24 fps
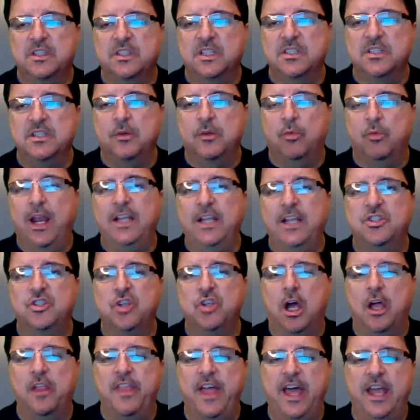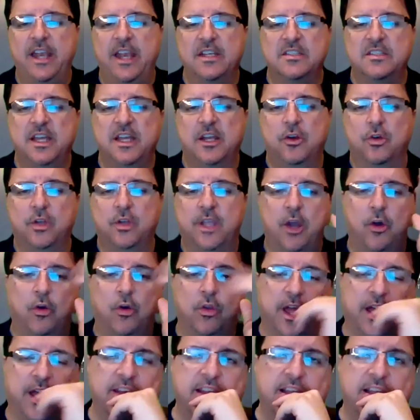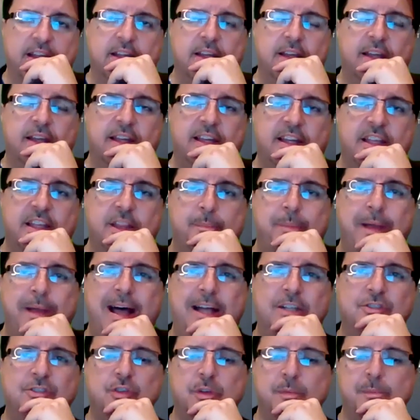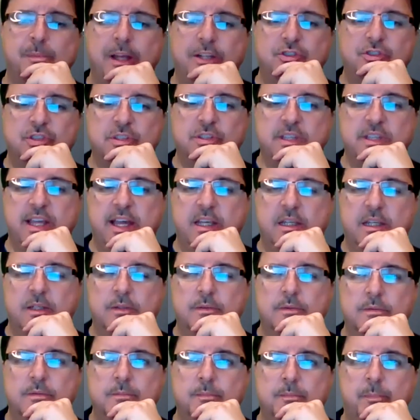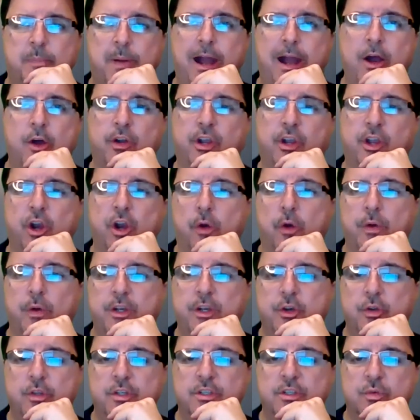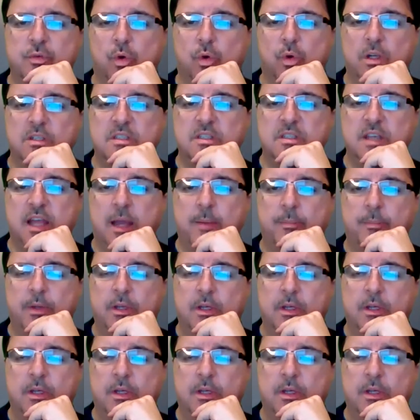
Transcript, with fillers: because when I saw that, I said, okay, hold on. In the past, you had mentioned yeah. that Pyro can already do this in one step.